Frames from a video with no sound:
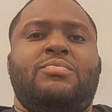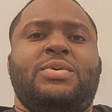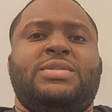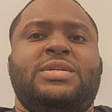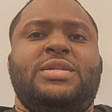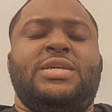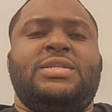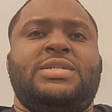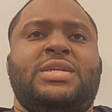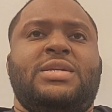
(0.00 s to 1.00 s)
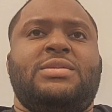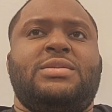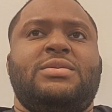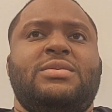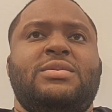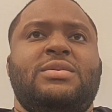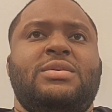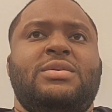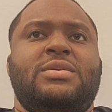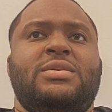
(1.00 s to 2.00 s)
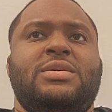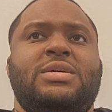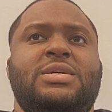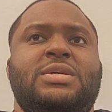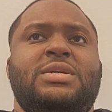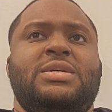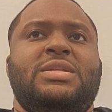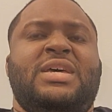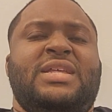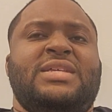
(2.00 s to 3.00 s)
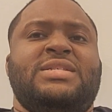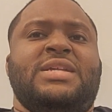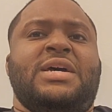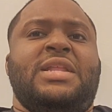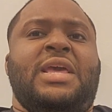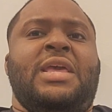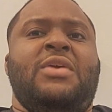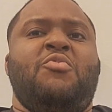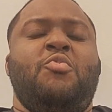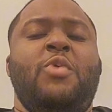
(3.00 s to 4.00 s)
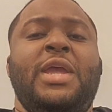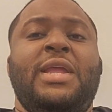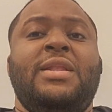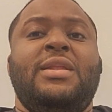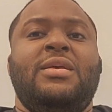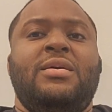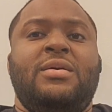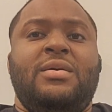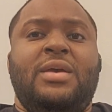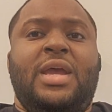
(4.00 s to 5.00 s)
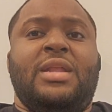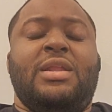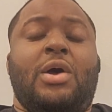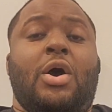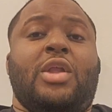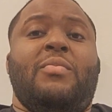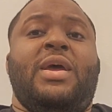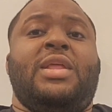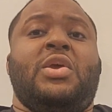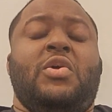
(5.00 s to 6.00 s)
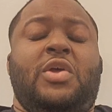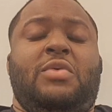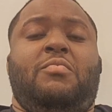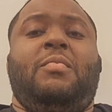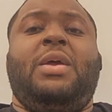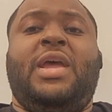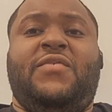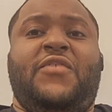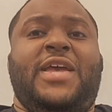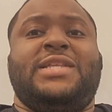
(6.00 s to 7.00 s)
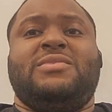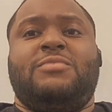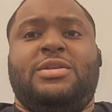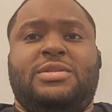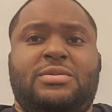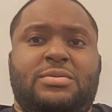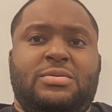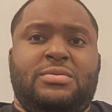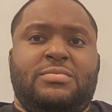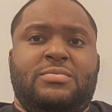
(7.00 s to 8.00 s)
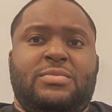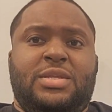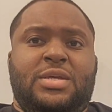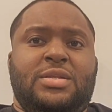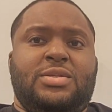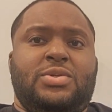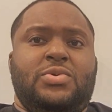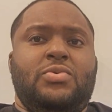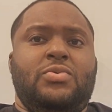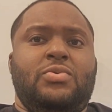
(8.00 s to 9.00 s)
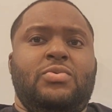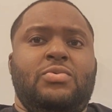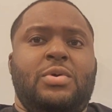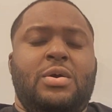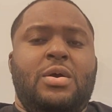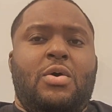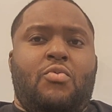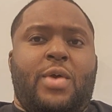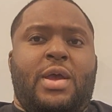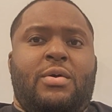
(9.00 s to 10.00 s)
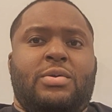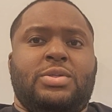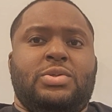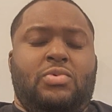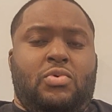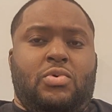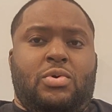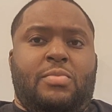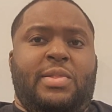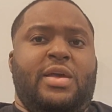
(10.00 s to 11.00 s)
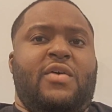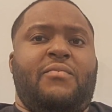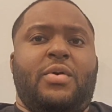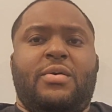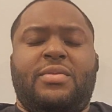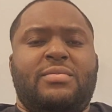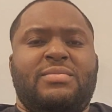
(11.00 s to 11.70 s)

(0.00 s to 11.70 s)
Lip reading: but to the extent that it's not a win and an automatic advancement into a round or a playoff berth.